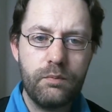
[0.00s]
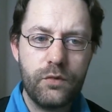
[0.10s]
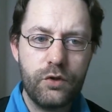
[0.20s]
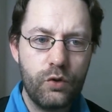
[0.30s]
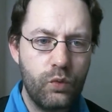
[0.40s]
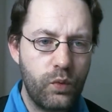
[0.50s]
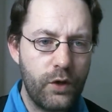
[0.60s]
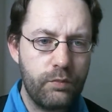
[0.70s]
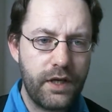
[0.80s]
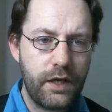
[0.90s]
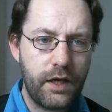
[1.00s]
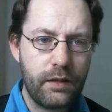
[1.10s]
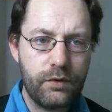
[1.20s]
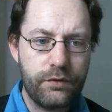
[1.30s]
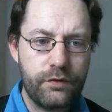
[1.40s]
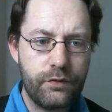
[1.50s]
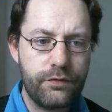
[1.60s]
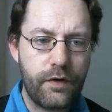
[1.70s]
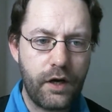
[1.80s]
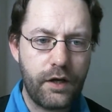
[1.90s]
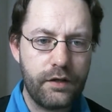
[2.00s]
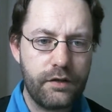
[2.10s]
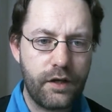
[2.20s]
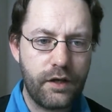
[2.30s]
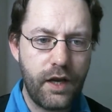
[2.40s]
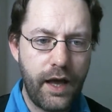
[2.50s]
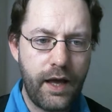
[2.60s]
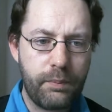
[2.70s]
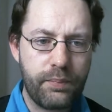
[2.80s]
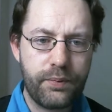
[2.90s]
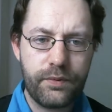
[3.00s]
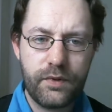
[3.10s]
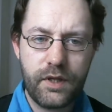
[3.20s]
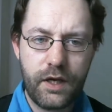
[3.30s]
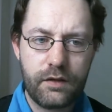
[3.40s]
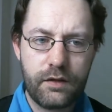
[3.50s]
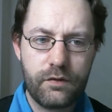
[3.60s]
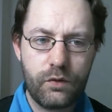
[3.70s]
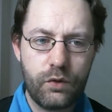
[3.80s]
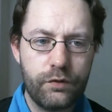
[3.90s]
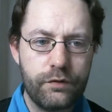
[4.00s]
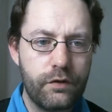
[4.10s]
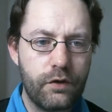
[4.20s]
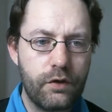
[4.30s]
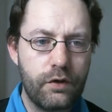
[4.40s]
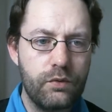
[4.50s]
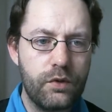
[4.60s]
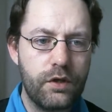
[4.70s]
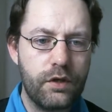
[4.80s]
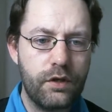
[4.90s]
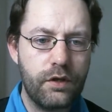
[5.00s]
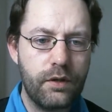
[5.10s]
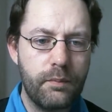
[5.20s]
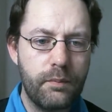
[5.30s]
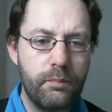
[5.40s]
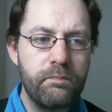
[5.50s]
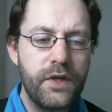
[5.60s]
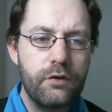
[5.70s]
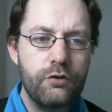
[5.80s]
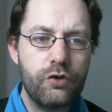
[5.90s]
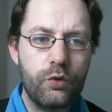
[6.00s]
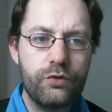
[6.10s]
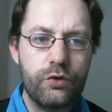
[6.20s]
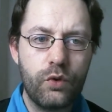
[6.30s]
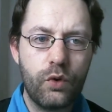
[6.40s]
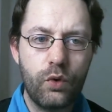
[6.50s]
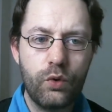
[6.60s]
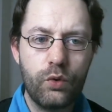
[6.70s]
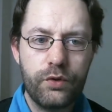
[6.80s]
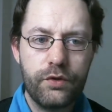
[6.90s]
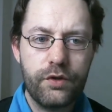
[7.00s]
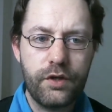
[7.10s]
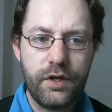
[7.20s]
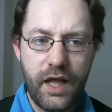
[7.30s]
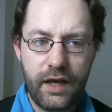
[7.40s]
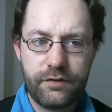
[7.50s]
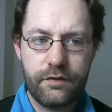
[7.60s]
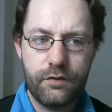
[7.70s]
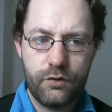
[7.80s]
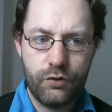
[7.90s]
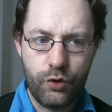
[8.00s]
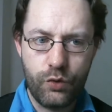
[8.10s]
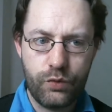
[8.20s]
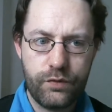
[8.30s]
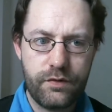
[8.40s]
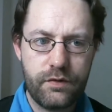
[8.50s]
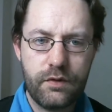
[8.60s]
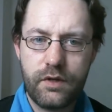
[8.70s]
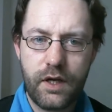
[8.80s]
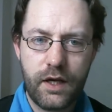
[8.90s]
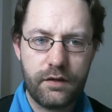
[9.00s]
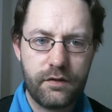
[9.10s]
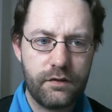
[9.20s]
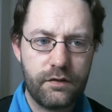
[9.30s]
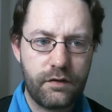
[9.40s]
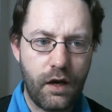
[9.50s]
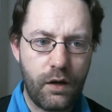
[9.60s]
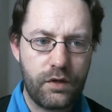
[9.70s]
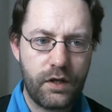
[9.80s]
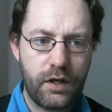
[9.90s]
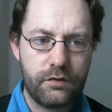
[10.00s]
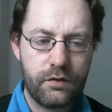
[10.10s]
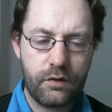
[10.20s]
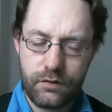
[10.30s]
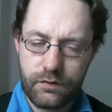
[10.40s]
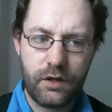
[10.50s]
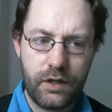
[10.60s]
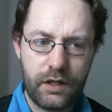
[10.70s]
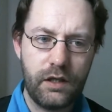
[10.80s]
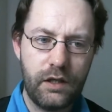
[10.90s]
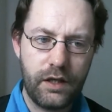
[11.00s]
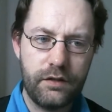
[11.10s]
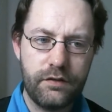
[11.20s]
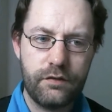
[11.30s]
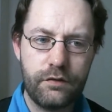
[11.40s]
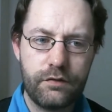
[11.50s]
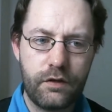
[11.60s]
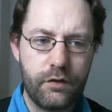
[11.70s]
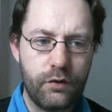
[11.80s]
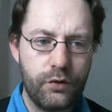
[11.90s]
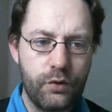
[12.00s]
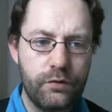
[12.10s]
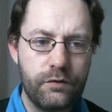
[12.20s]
you will be able to find an app that also shows you all the next news that is out there. So it's directly linked into several news